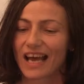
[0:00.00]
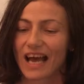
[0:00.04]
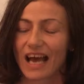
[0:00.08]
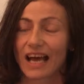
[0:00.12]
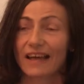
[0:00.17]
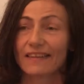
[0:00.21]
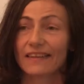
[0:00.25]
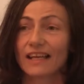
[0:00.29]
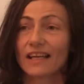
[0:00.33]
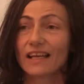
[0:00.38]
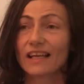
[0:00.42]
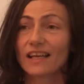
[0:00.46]

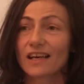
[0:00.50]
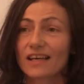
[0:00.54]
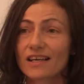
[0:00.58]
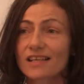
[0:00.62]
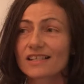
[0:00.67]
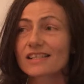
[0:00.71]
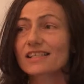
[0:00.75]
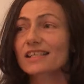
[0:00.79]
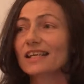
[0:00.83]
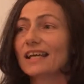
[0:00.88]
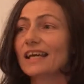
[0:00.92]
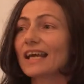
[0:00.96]
And then
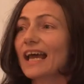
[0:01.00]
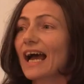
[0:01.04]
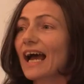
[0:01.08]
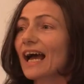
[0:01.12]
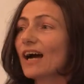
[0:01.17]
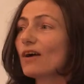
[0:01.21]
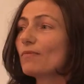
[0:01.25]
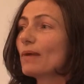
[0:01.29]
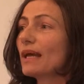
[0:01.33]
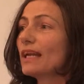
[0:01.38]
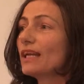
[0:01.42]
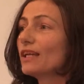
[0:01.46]
lastly,
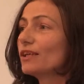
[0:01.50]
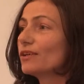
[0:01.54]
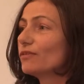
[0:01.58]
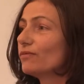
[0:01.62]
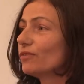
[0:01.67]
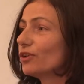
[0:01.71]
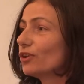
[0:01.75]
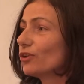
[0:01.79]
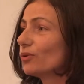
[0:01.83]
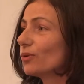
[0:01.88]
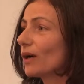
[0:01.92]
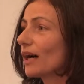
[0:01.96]
how many of
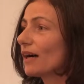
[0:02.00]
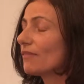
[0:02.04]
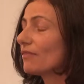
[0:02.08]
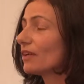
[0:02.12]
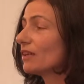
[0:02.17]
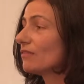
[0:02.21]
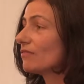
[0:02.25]
you have